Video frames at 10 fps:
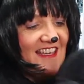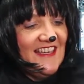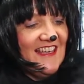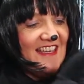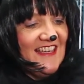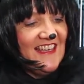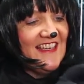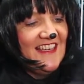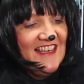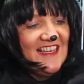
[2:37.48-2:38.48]

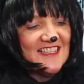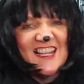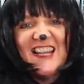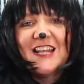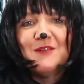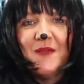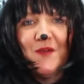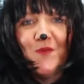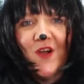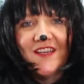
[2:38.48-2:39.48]
It's a little
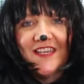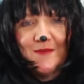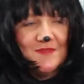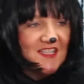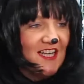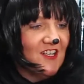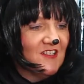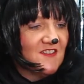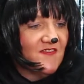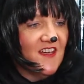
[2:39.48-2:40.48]
bit wonky, but he
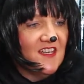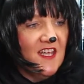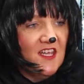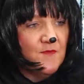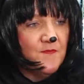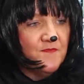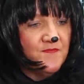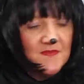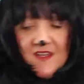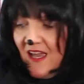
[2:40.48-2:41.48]
looks funny.
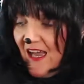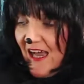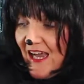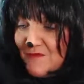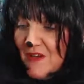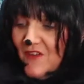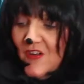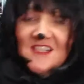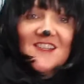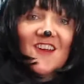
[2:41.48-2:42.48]
And we've
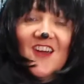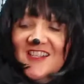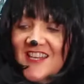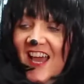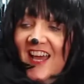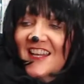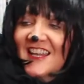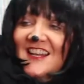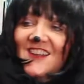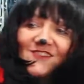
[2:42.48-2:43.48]
also got a
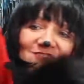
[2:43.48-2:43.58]
little